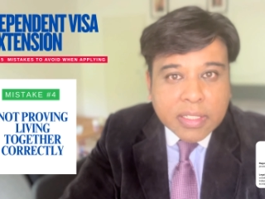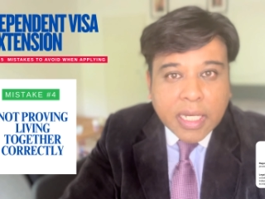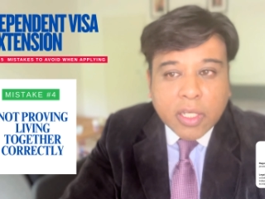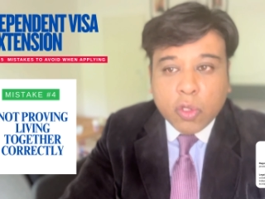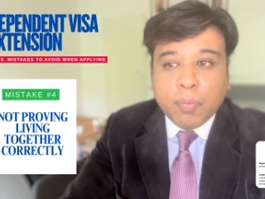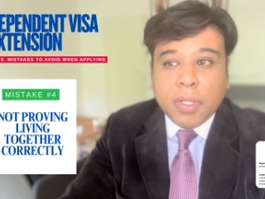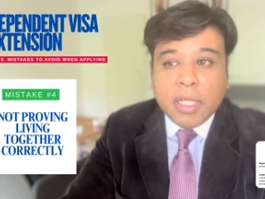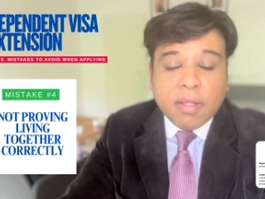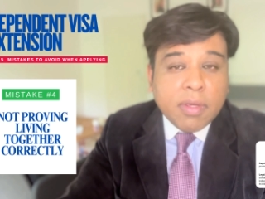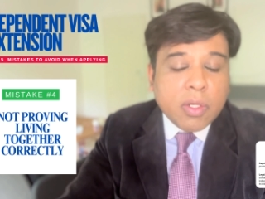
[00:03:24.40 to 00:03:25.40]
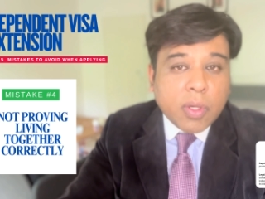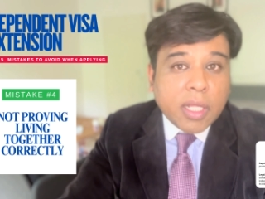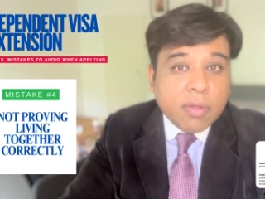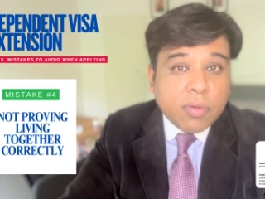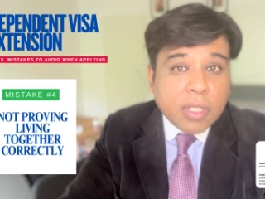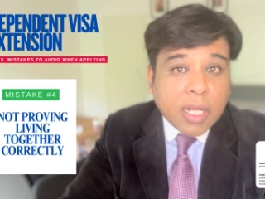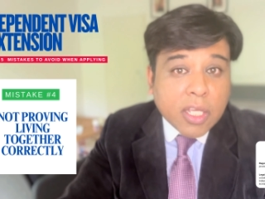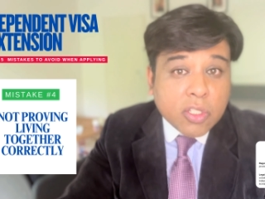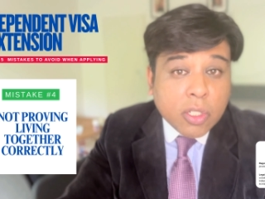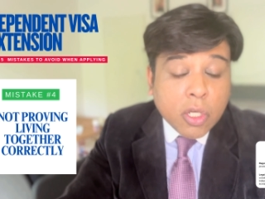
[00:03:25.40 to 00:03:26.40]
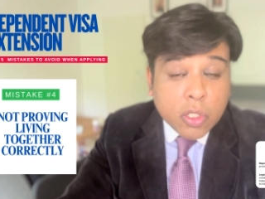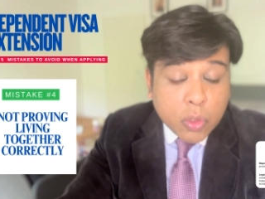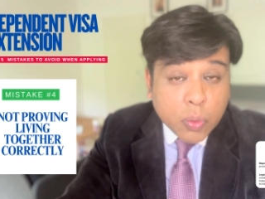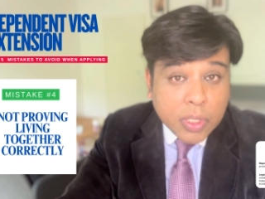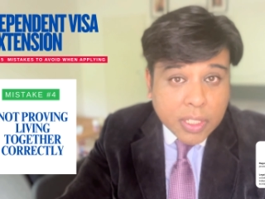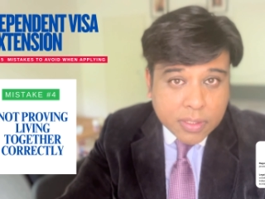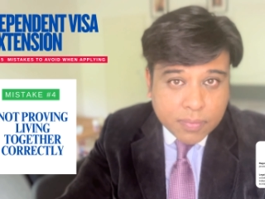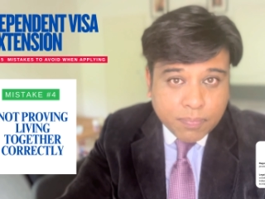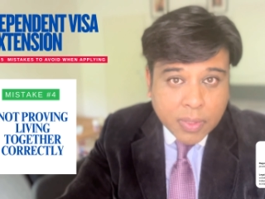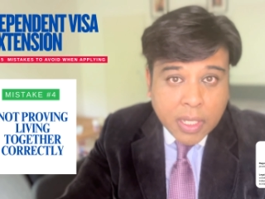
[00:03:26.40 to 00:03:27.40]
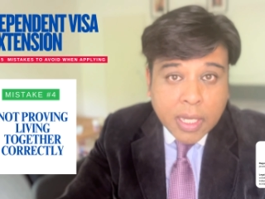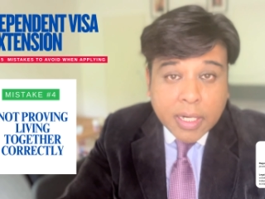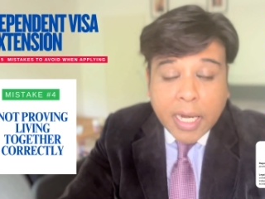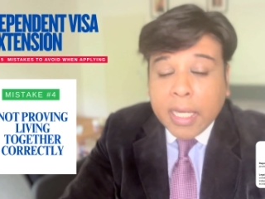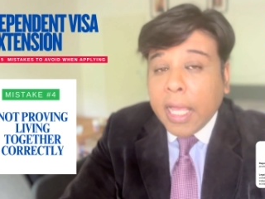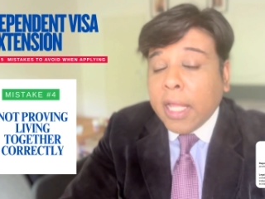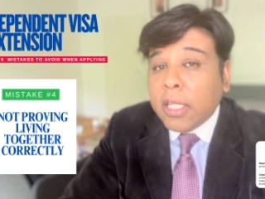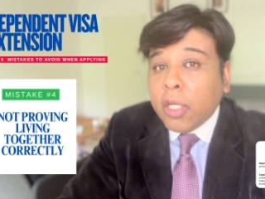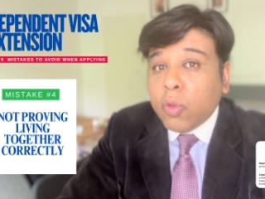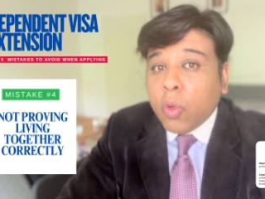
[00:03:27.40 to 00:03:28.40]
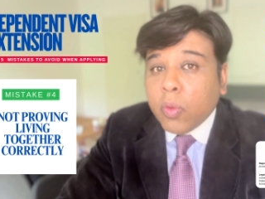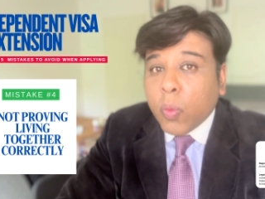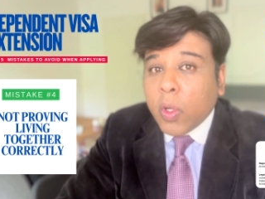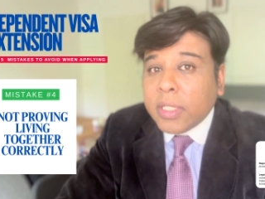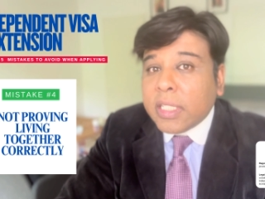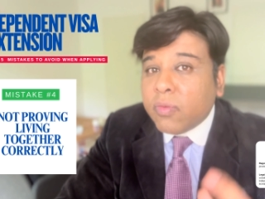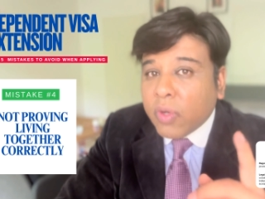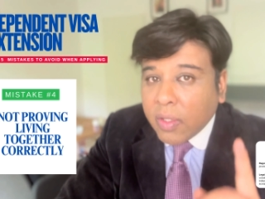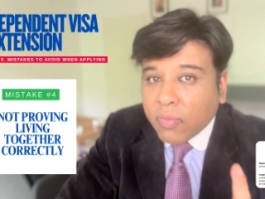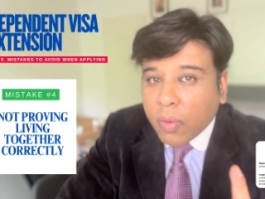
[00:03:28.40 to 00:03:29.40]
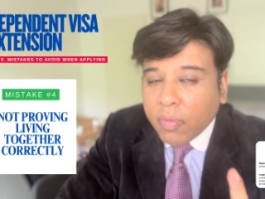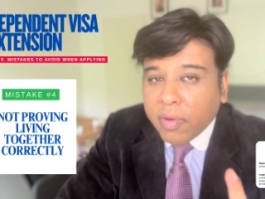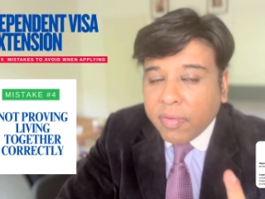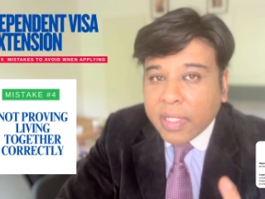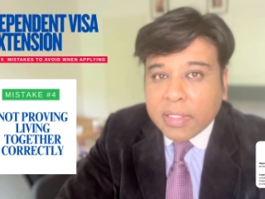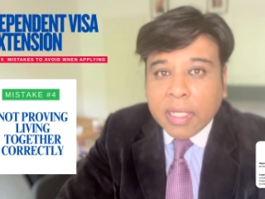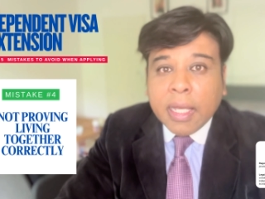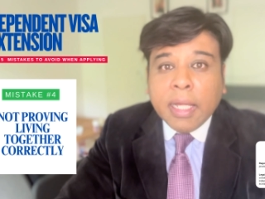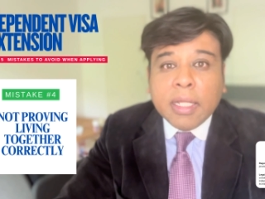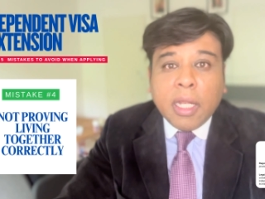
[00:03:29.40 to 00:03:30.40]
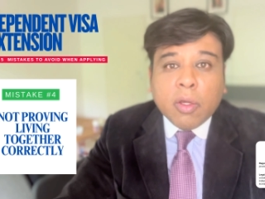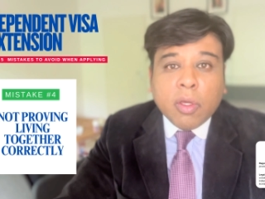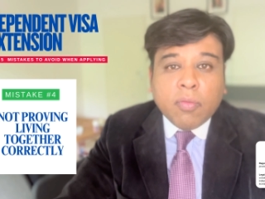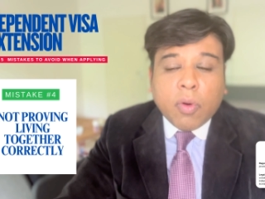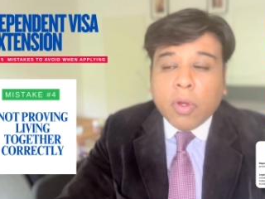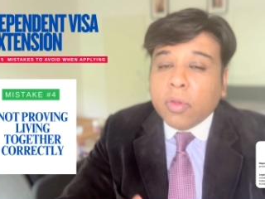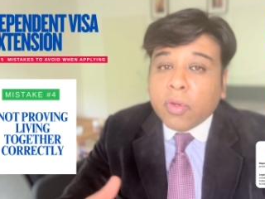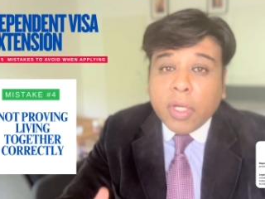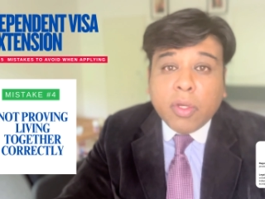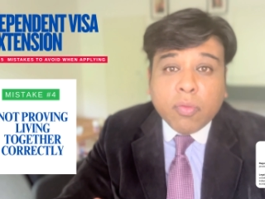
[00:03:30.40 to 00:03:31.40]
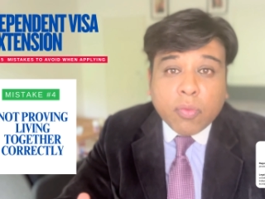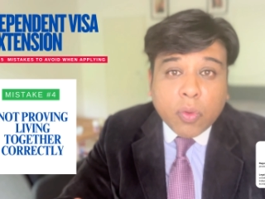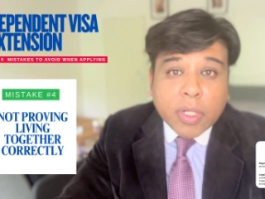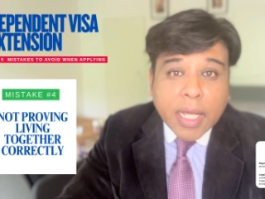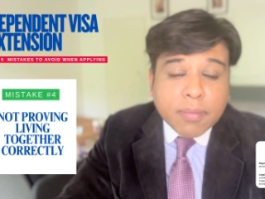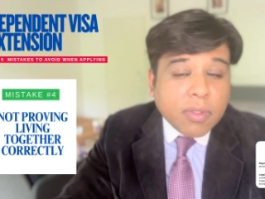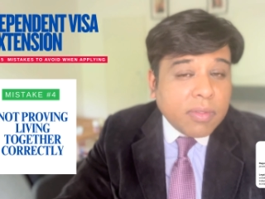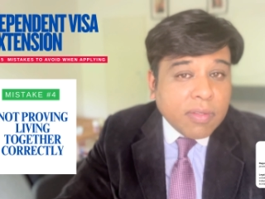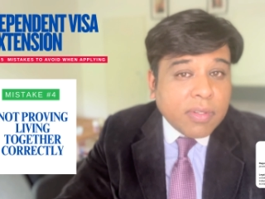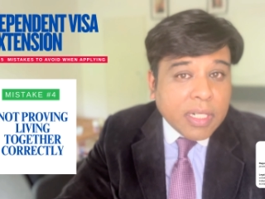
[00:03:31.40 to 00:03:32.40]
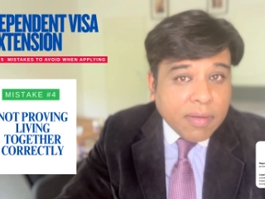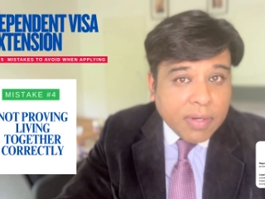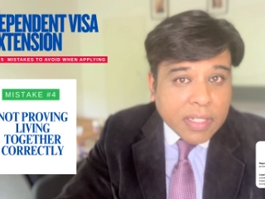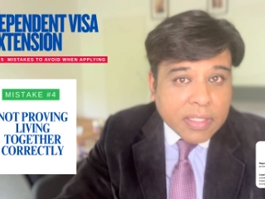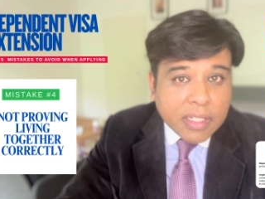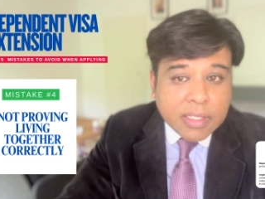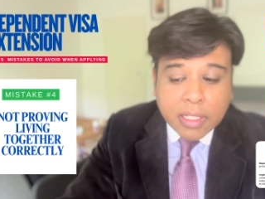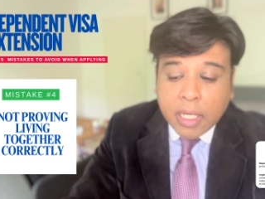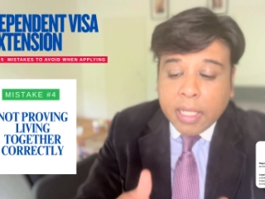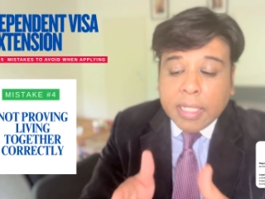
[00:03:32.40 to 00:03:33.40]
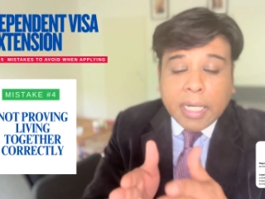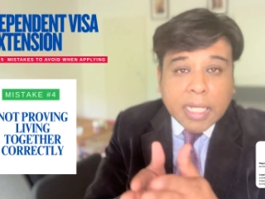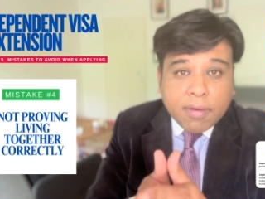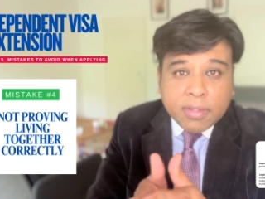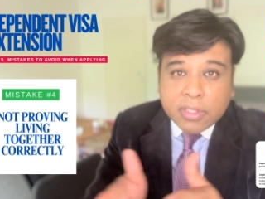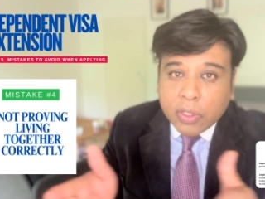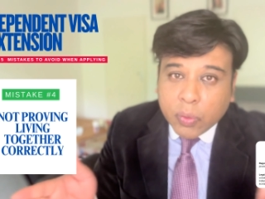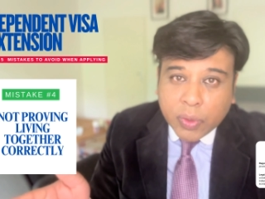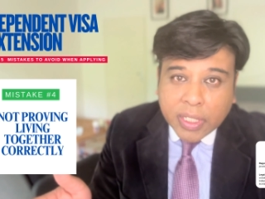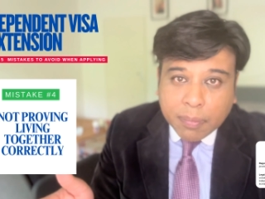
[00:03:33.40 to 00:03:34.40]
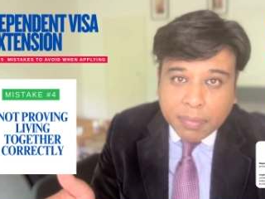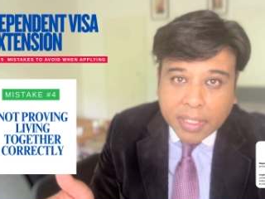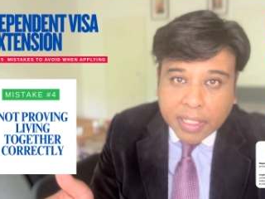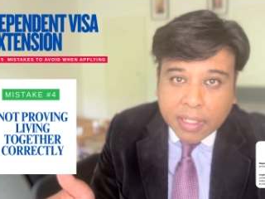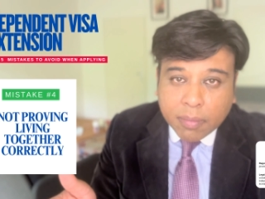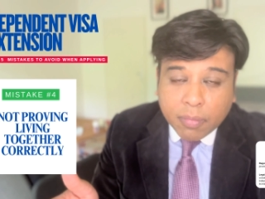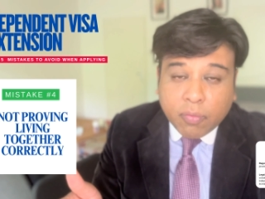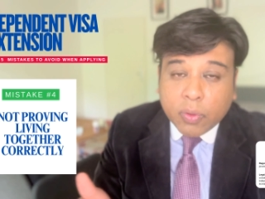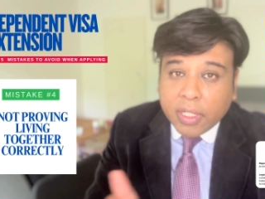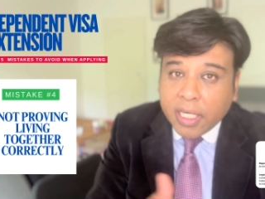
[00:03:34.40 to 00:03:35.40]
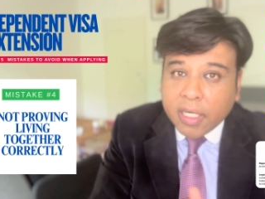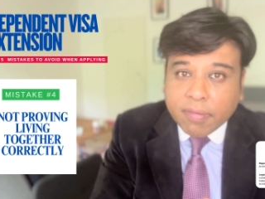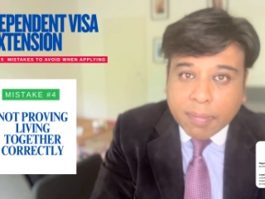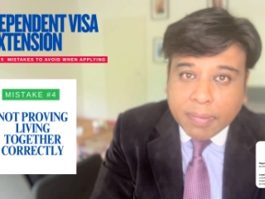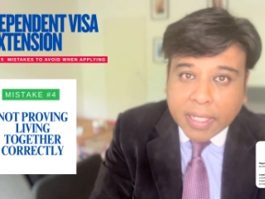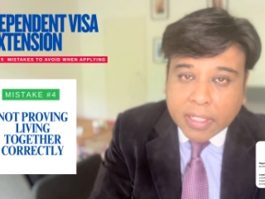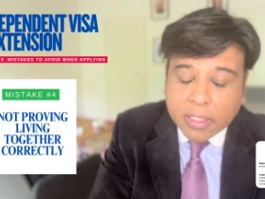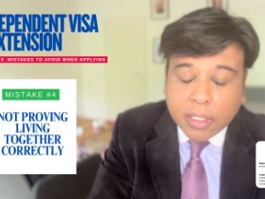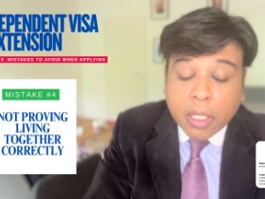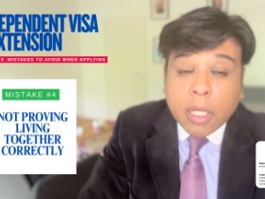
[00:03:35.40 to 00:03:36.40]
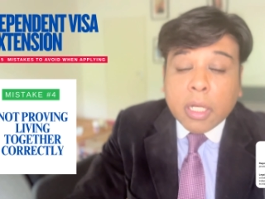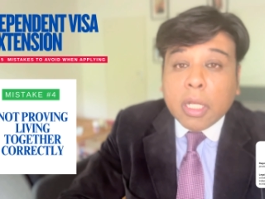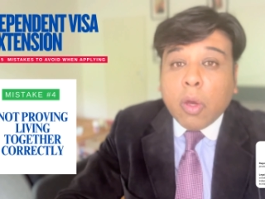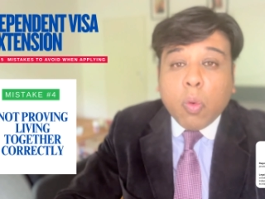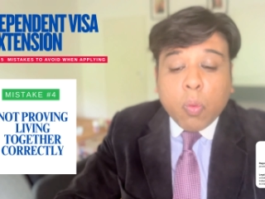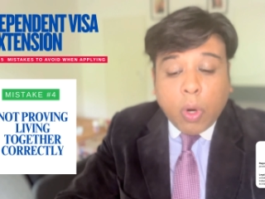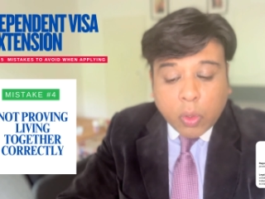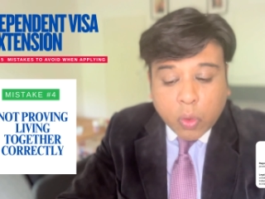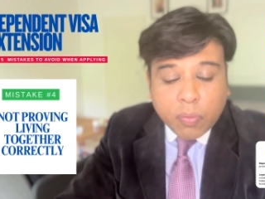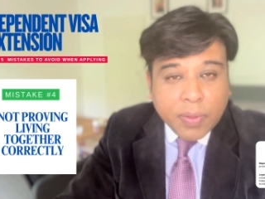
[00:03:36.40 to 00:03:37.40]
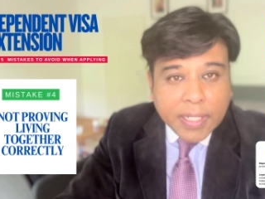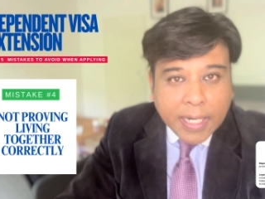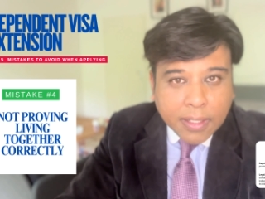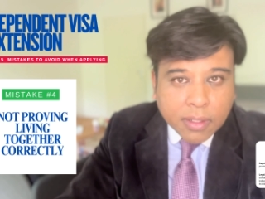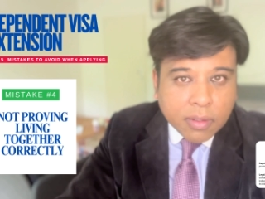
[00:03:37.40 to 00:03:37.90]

that you've been living together for the last 2 years, right? And they do not want just one form of evidence. They're looking for 3 to 4 types of different evidences that covers the 2-year period before the date of application. Now, what could be that?